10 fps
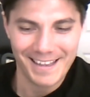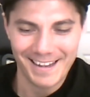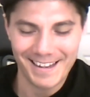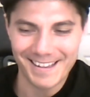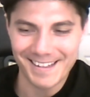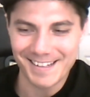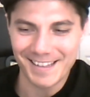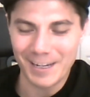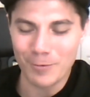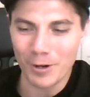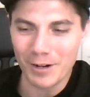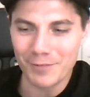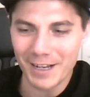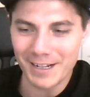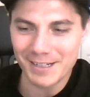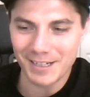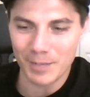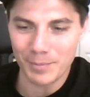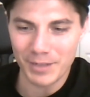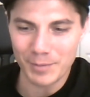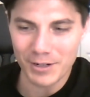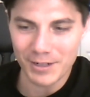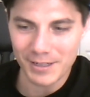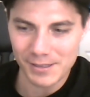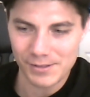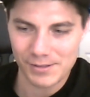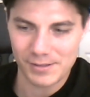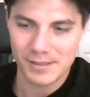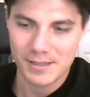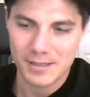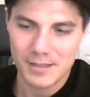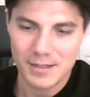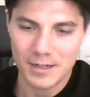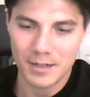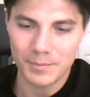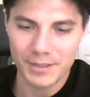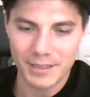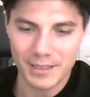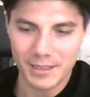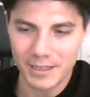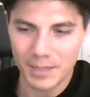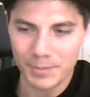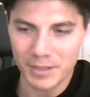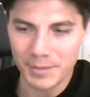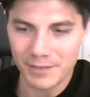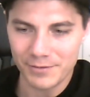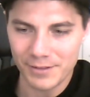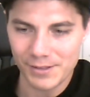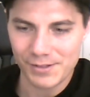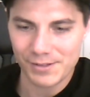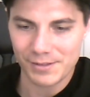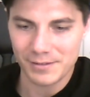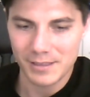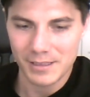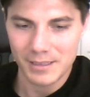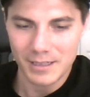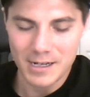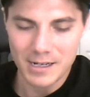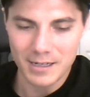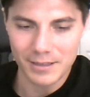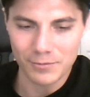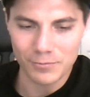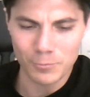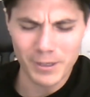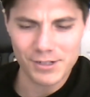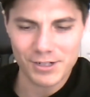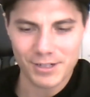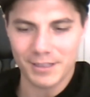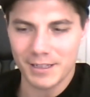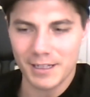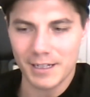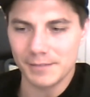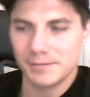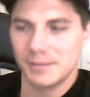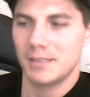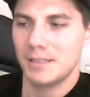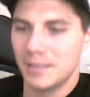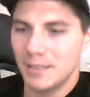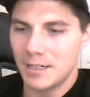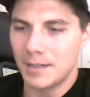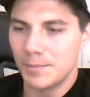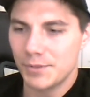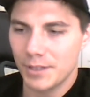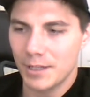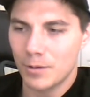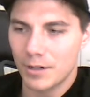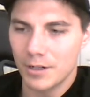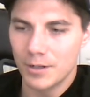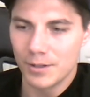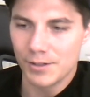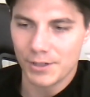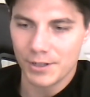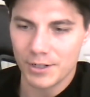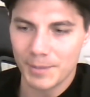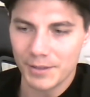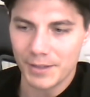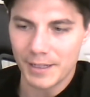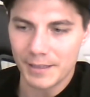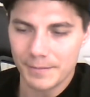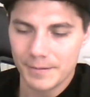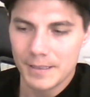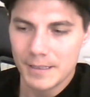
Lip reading: and like weren't invited to company parties, didn't get any company benefits. Weird shit like that. So like when our owners heard about that,